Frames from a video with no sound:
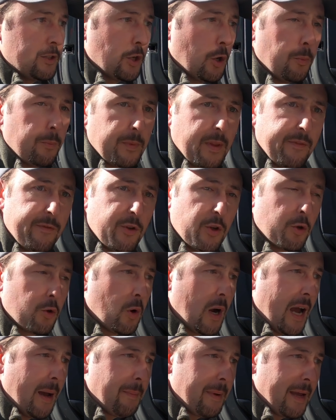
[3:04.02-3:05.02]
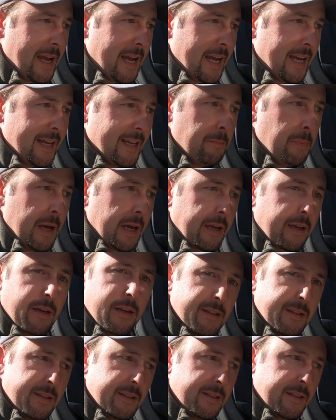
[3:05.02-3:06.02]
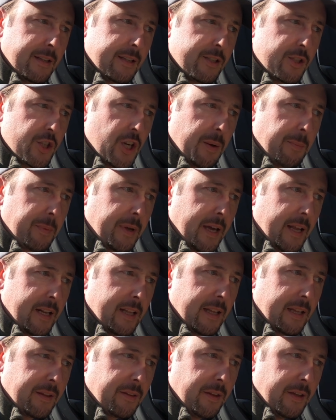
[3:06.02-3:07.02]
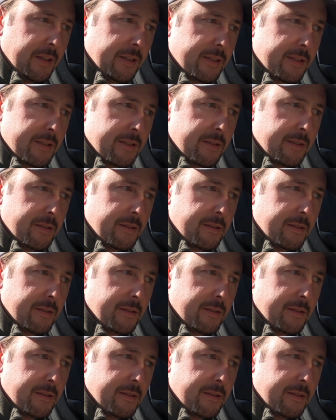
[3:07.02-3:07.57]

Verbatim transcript: So if you grab a pick that's shaped kind of like this,